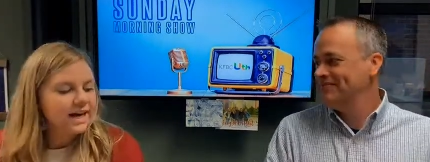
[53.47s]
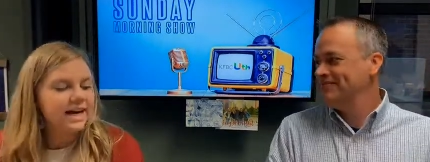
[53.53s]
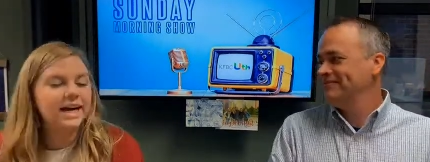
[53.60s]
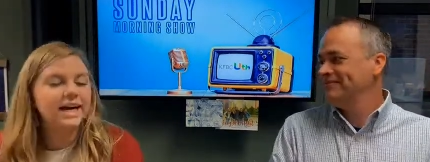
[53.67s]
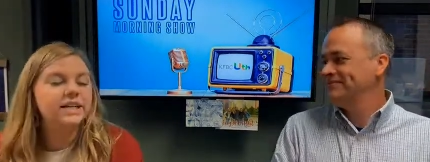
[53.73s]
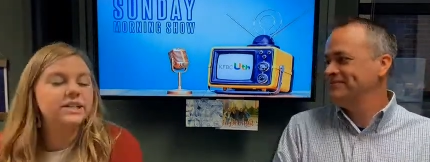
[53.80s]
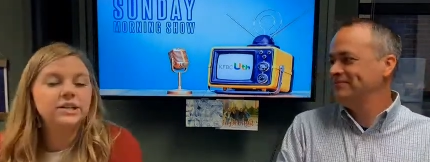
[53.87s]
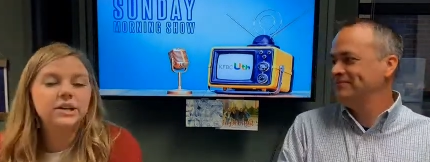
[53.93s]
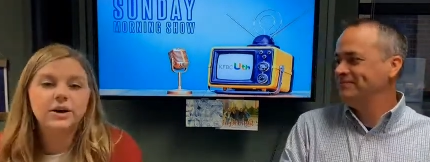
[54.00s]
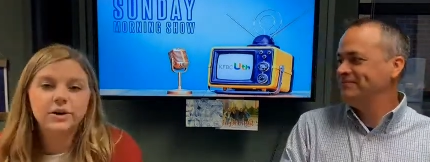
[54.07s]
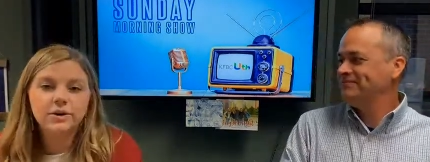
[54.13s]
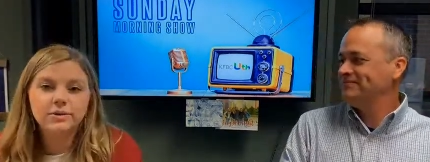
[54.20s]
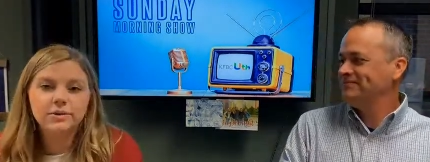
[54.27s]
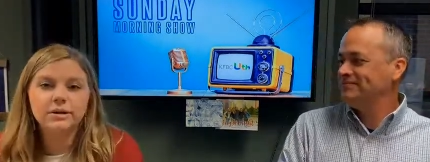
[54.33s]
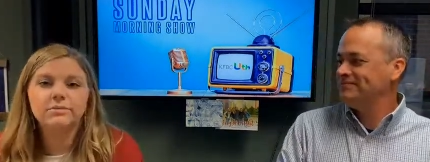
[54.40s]
Speaker 1: Uh,
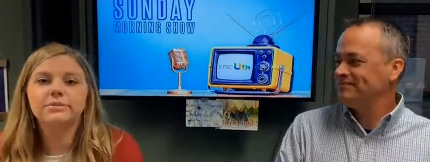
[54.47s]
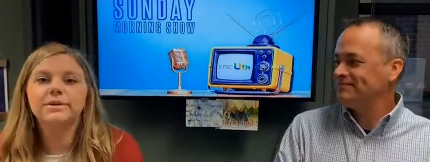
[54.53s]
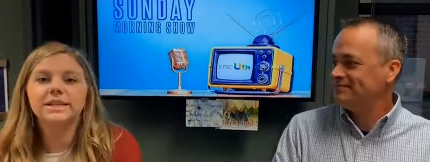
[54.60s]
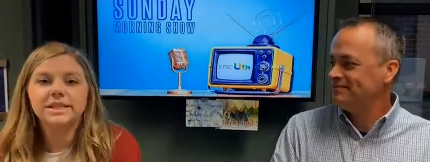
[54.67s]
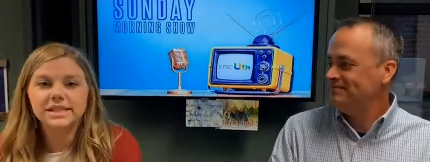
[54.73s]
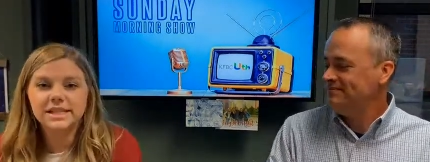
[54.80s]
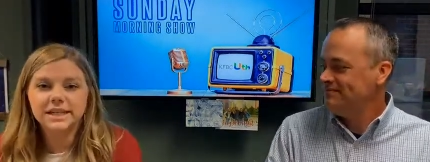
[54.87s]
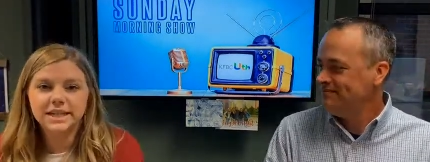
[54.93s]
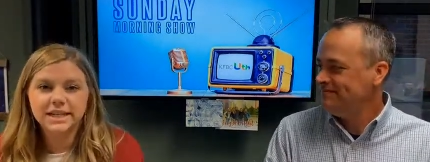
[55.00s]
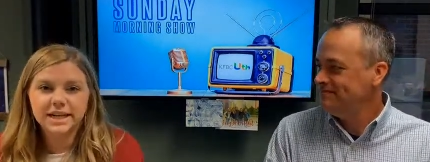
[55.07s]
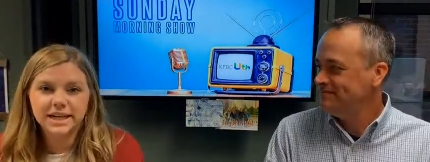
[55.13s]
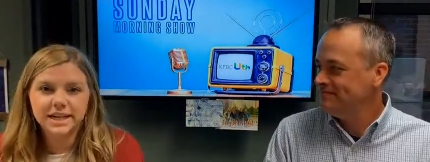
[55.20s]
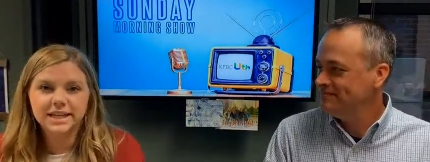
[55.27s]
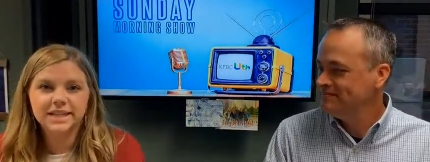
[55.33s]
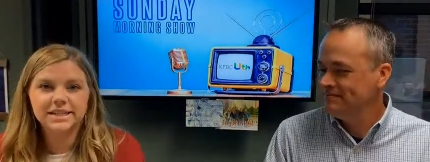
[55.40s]
no Wednesday
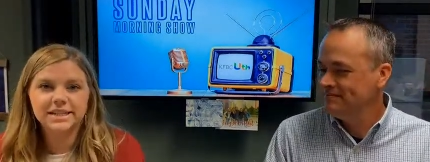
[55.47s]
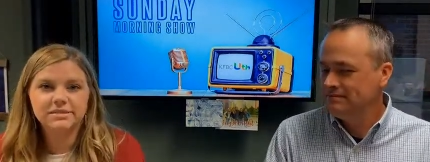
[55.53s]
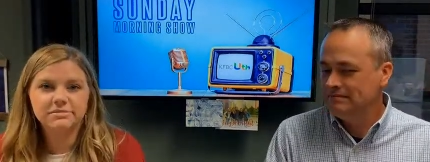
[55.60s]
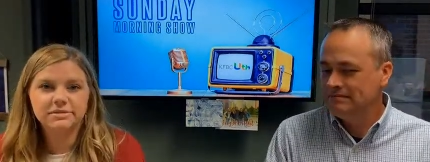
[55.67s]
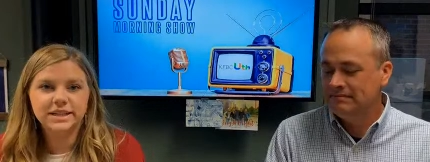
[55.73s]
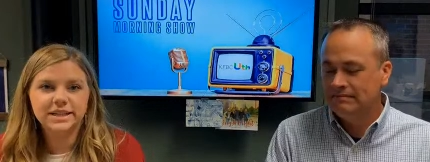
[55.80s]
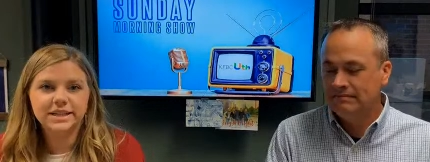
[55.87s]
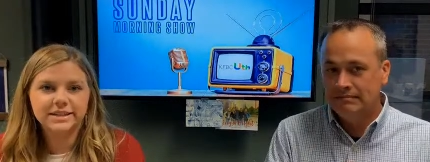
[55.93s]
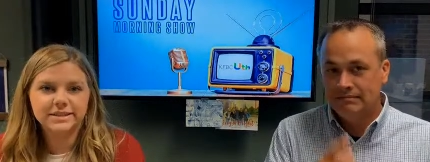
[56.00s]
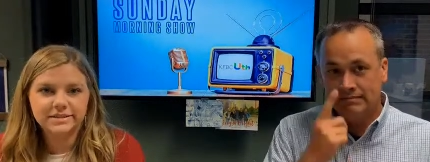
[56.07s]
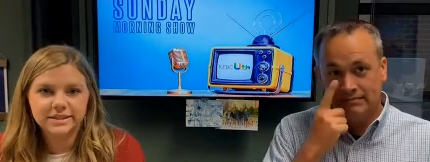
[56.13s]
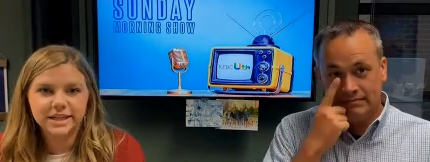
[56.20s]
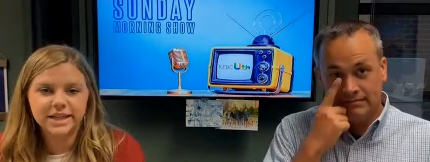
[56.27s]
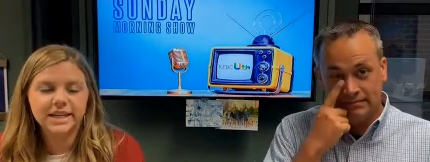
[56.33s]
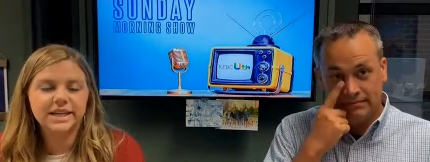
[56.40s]
night this week,
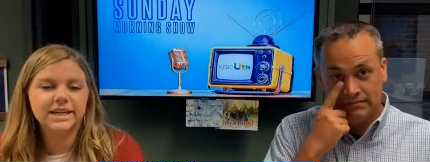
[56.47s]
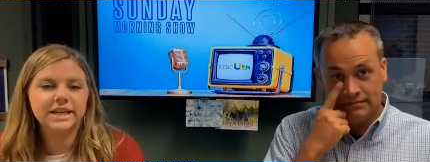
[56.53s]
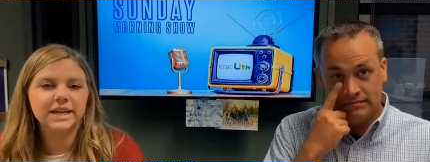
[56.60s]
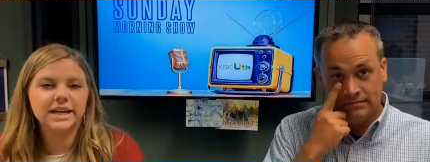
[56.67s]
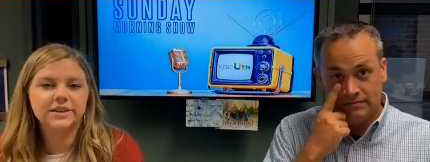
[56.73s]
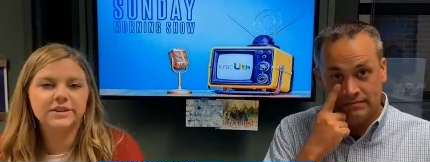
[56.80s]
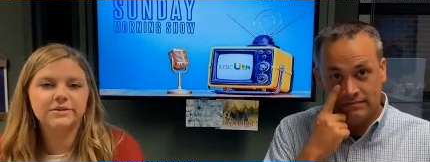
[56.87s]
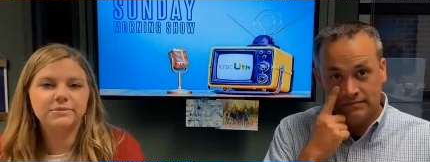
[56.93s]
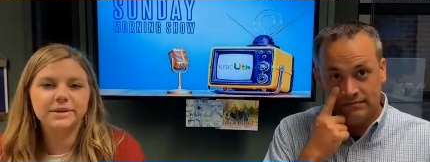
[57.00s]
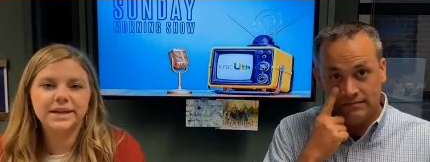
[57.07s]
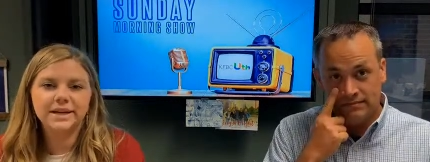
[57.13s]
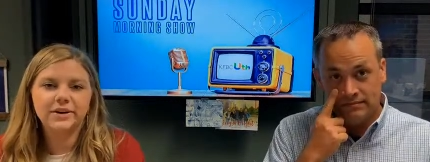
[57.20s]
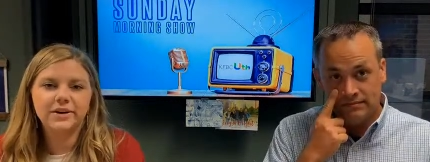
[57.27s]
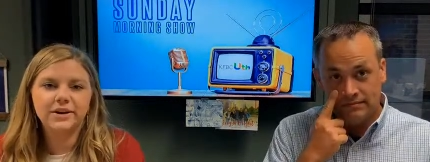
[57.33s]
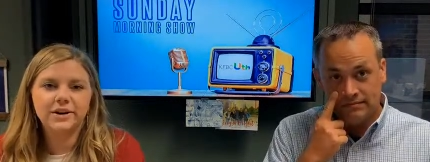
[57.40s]
taking another
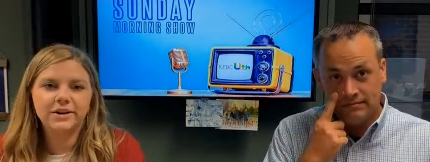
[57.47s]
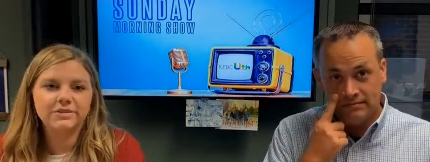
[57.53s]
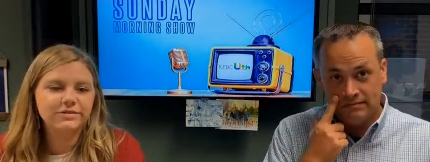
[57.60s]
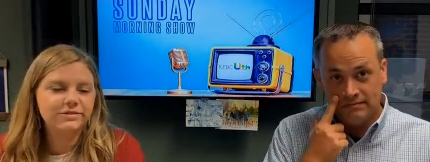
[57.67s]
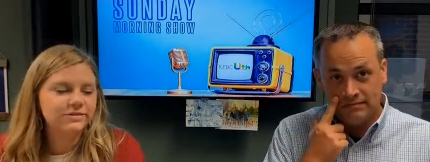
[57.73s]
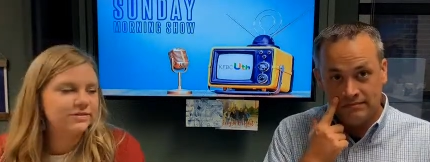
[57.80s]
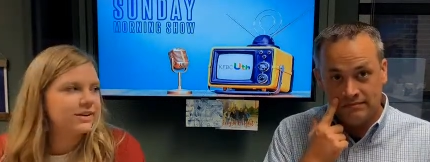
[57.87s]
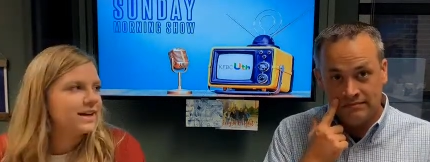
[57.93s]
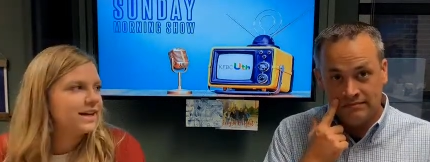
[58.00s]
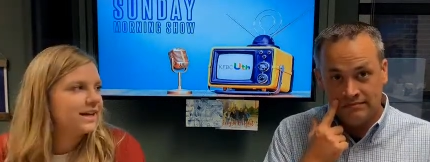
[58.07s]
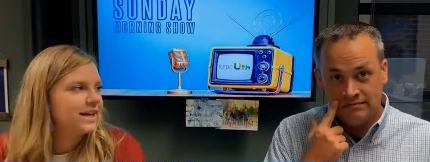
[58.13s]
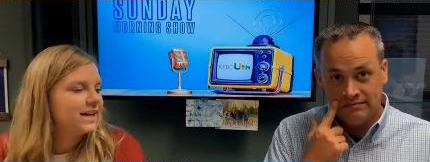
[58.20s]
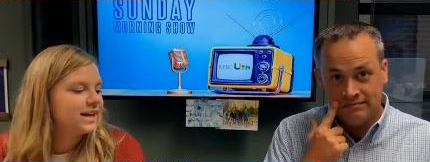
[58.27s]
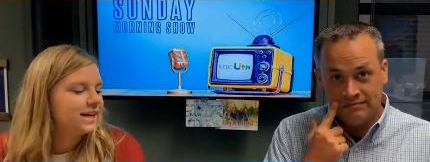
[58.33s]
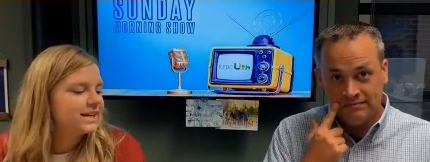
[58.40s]
week off
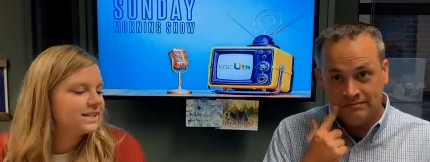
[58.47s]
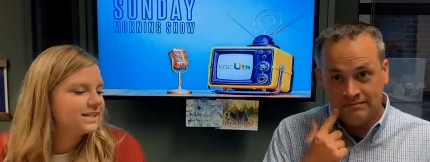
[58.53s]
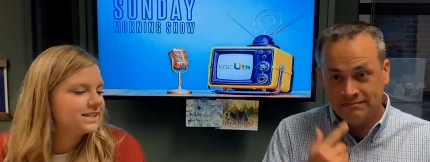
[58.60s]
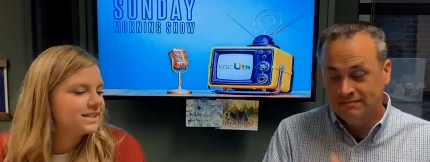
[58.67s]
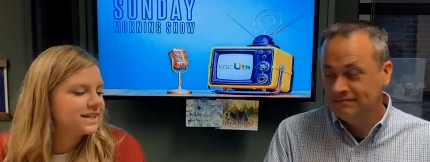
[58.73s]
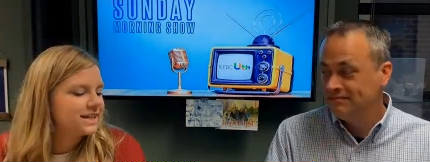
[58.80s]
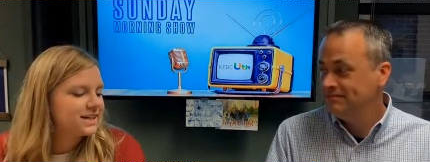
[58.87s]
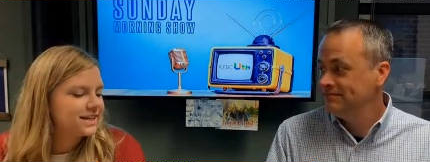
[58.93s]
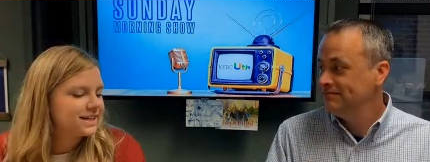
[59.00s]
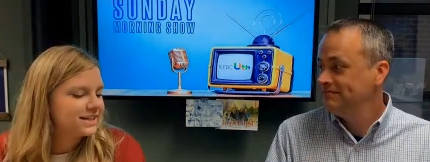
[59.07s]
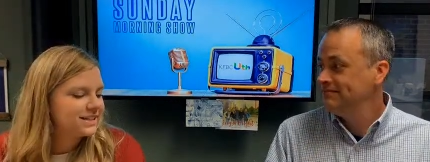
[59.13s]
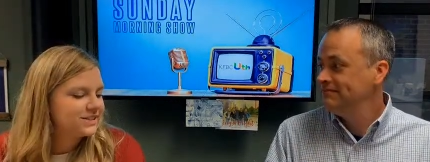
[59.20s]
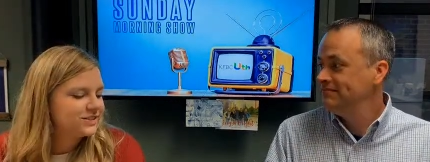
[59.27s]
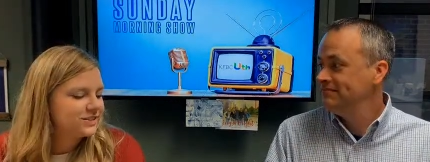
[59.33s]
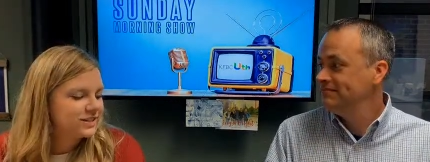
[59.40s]
and
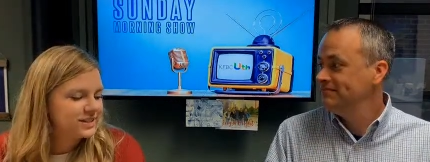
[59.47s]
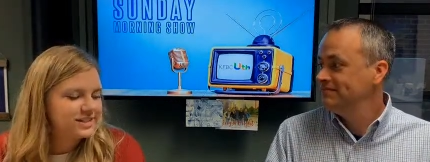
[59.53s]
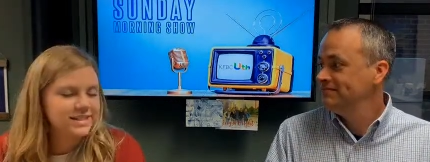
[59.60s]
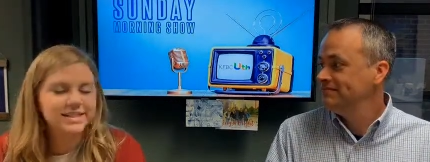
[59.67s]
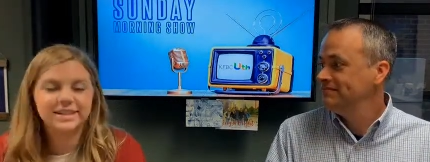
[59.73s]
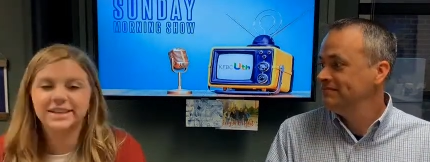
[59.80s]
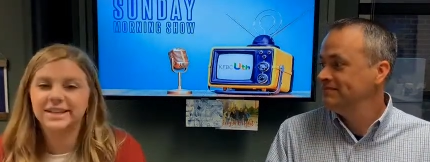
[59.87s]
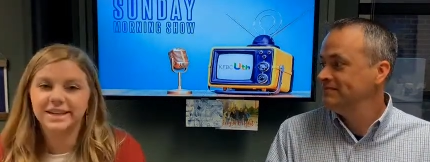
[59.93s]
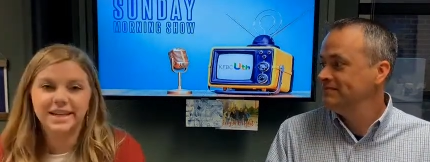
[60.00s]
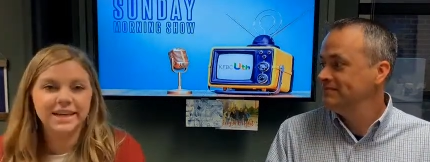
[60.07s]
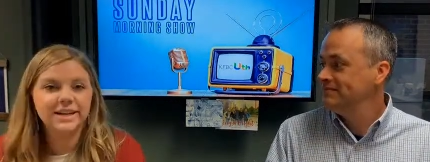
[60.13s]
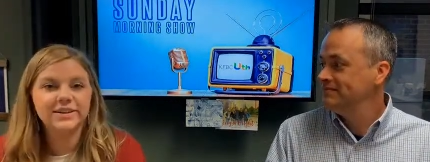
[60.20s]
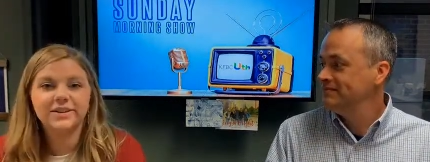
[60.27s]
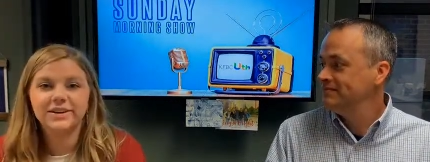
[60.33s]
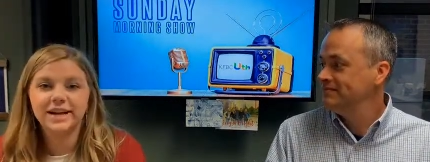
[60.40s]
just
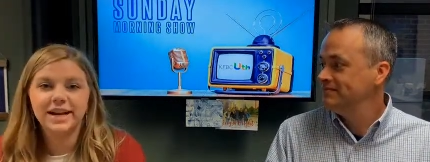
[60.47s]
getting our